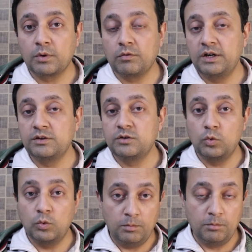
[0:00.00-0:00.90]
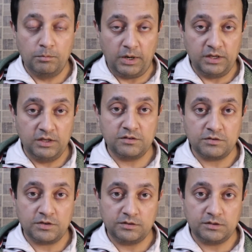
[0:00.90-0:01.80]
provide you my
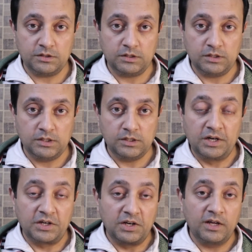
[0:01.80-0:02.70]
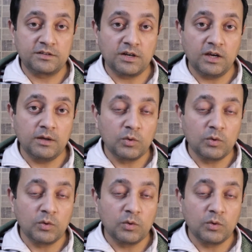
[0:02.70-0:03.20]
assistance. Until next time,